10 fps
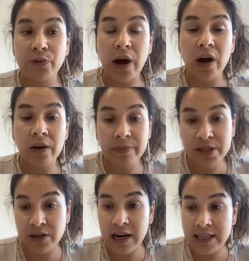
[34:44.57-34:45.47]
a
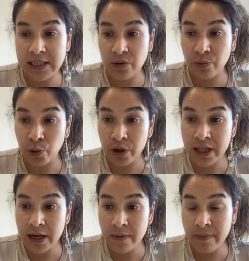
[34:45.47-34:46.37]
personalized
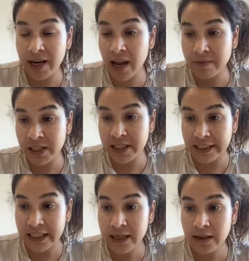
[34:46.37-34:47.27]
onboarding. My name is
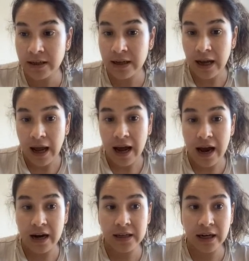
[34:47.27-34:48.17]
Janine,
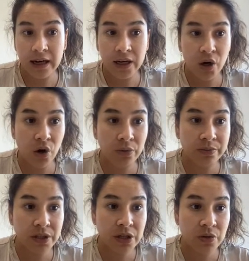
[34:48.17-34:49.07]
and I
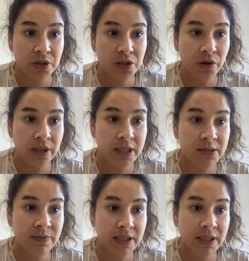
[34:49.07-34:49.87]
hope you enjoy this.